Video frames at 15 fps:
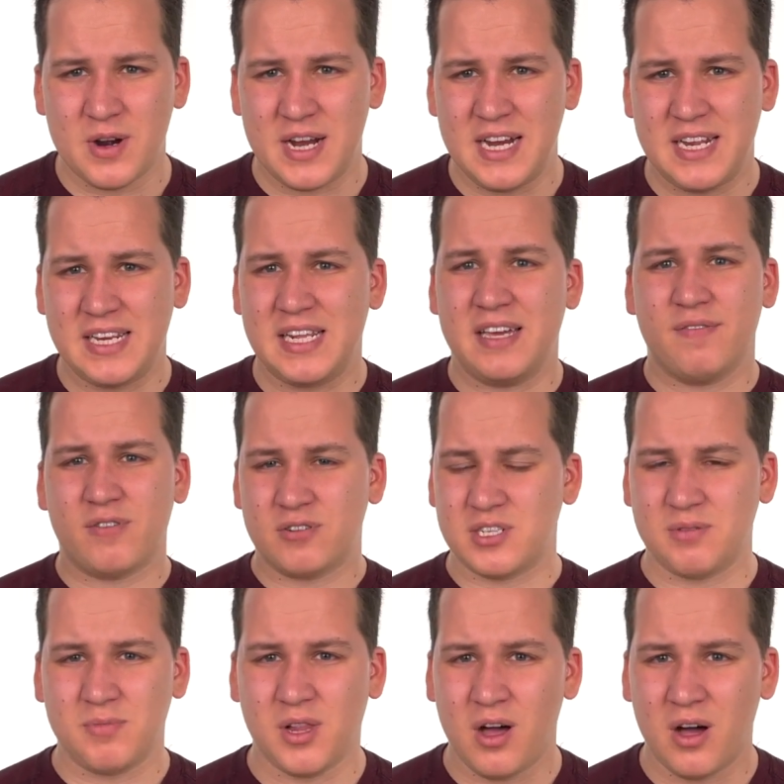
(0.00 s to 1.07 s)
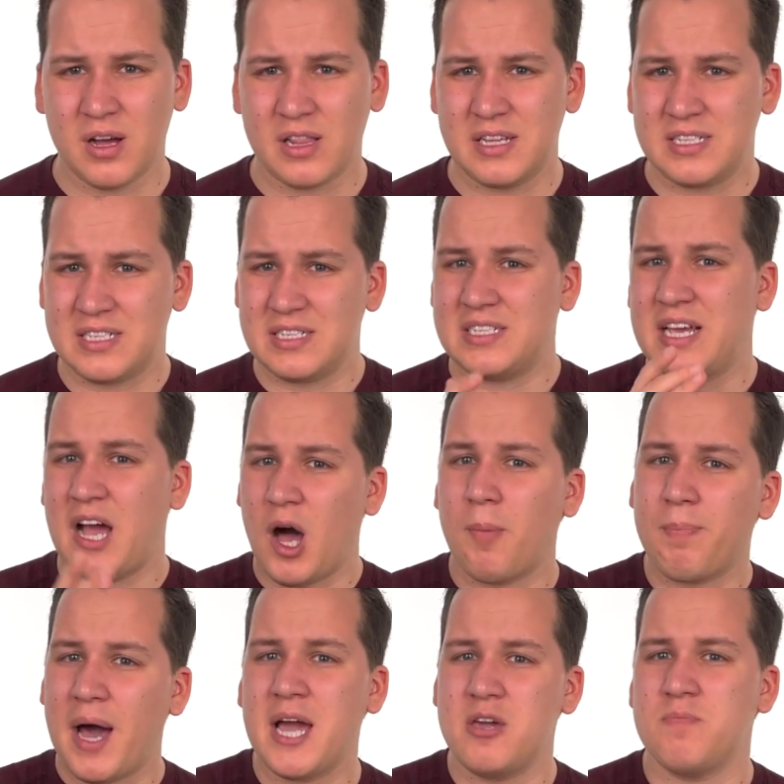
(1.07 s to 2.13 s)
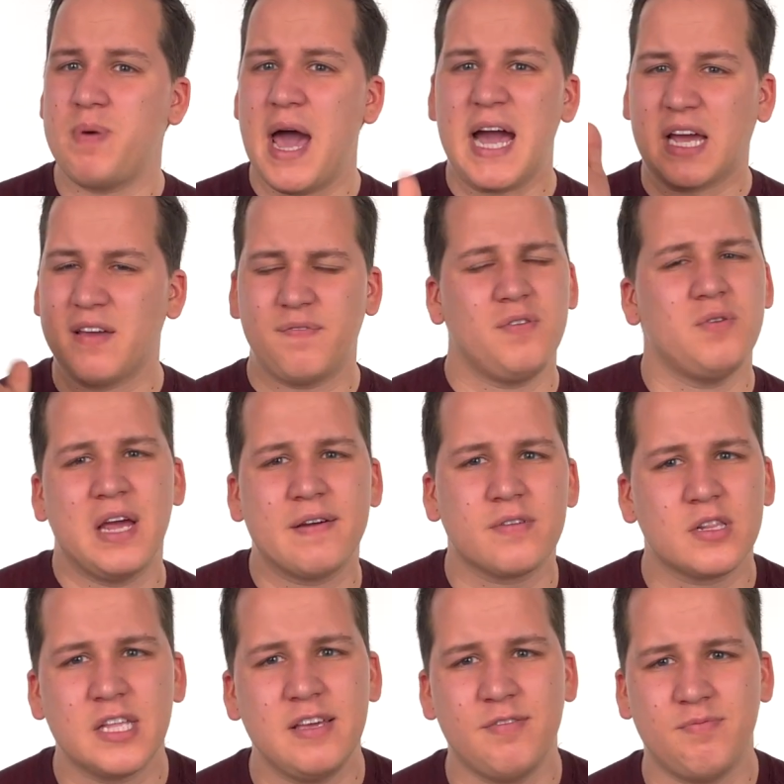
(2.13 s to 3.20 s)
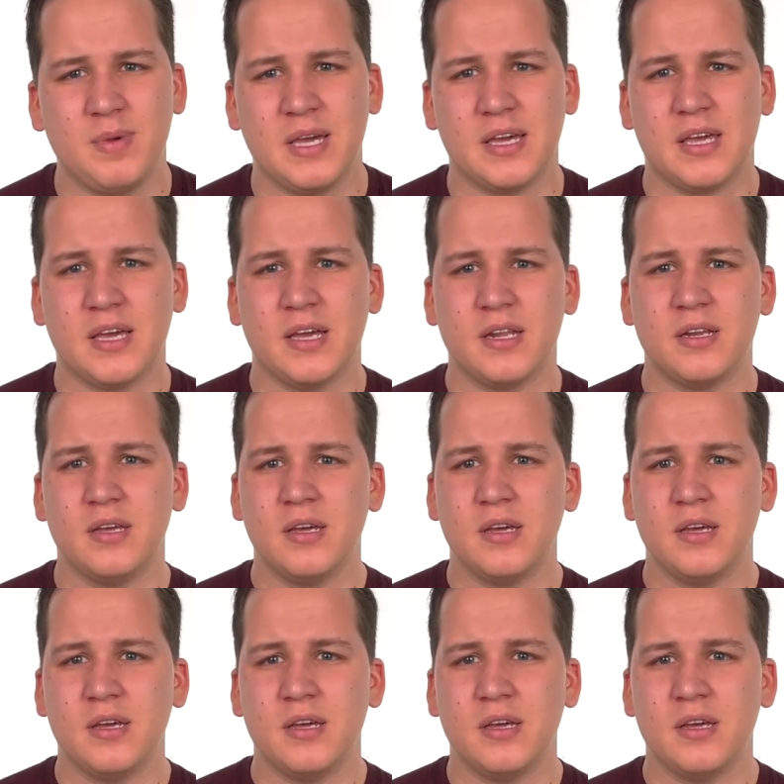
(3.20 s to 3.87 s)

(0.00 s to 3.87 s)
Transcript: He didn't give her some long list and say, I'll buy you back if you never leave me again.